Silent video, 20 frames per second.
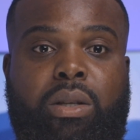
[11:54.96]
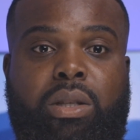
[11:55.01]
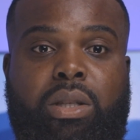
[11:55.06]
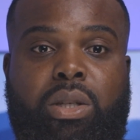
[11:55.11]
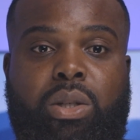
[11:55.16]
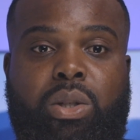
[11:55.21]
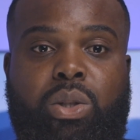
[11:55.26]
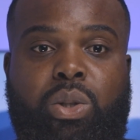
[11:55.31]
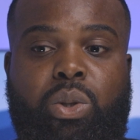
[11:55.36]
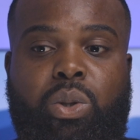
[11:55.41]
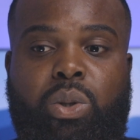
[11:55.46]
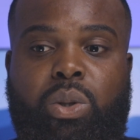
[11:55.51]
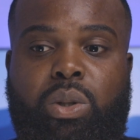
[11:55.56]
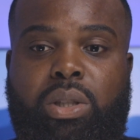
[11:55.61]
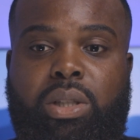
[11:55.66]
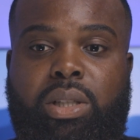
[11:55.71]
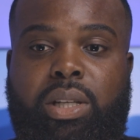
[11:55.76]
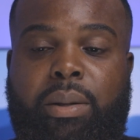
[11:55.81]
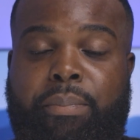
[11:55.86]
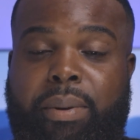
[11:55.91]

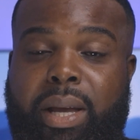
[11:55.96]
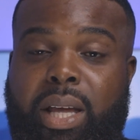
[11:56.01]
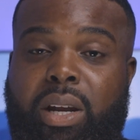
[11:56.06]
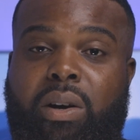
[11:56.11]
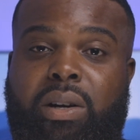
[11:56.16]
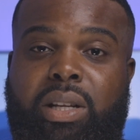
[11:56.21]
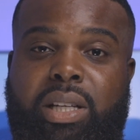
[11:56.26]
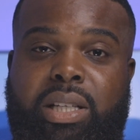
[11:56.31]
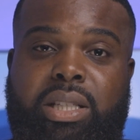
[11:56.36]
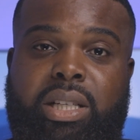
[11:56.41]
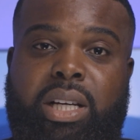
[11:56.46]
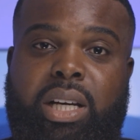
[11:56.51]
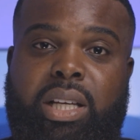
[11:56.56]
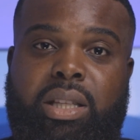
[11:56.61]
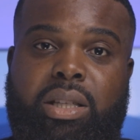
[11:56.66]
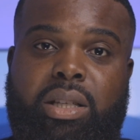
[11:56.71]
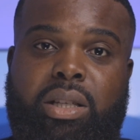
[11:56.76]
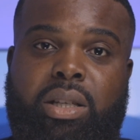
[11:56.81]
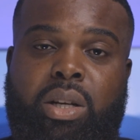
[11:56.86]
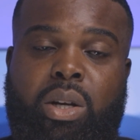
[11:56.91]
to depend on each
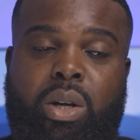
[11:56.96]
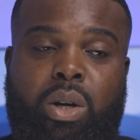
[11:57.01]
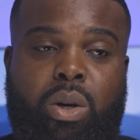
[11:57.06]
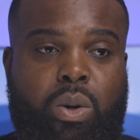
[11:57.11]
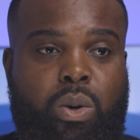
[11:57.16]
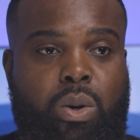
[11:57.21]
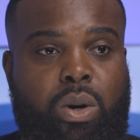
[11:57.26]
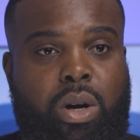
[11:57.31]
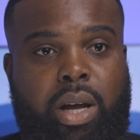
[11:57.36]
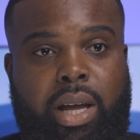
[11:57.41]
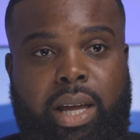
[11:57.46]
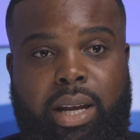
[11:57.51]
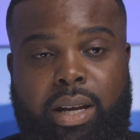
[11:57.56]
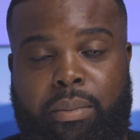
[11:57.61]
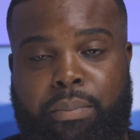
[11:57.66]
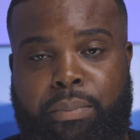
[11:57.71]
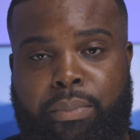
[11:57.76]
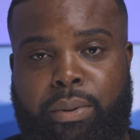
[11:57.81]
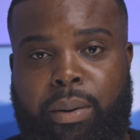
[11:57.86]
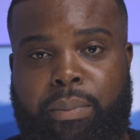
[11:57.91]
other, or in
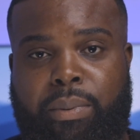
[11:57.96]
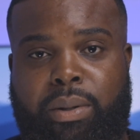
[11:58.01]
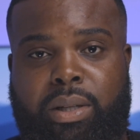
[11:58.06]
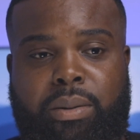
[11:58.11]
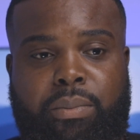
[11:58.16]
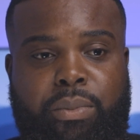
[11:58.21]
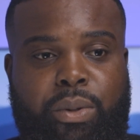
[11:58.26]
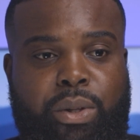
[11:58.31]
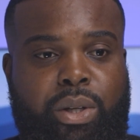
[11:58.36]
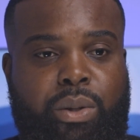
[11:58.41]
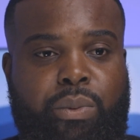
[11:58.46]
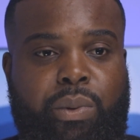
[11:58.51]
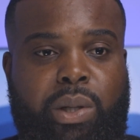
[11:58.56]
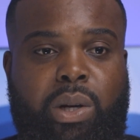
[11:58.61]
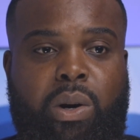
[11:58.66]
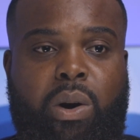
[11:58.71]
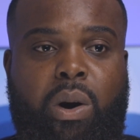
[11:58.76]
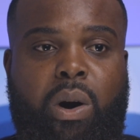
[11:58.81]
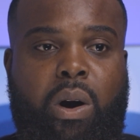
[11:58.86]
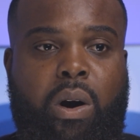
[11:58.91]
the prepper community we
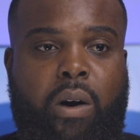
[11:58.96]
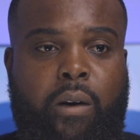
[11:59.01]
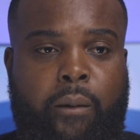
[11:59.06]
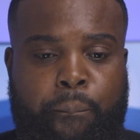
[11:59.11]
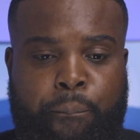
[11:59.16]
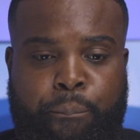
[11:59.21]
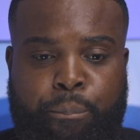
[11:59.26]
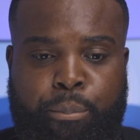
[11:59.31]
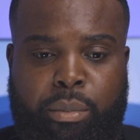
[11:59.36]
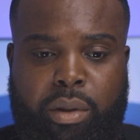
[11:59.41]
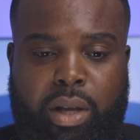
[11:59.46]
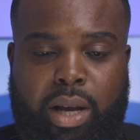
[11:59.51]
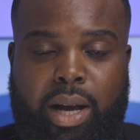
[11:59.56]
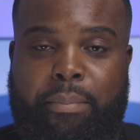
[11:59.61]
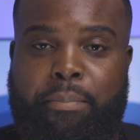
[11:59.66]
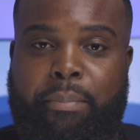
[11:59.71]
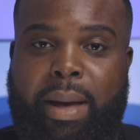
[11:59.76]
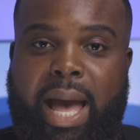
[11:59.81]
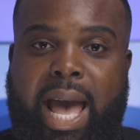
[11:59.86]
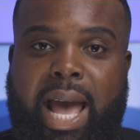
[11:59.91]
call
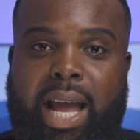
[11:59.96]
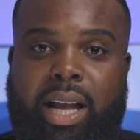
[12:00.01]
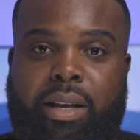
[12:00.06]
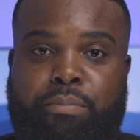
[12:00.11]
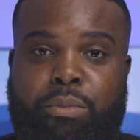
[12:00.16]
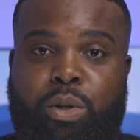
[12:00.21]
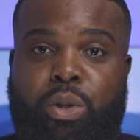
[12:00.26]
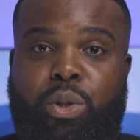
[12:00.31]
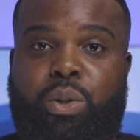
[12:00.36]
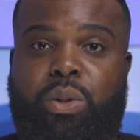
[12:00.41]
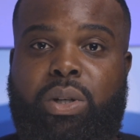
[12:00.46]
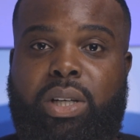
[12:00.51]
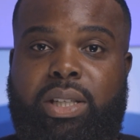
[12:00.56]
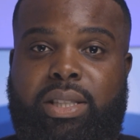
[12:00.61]
a MAG, mutual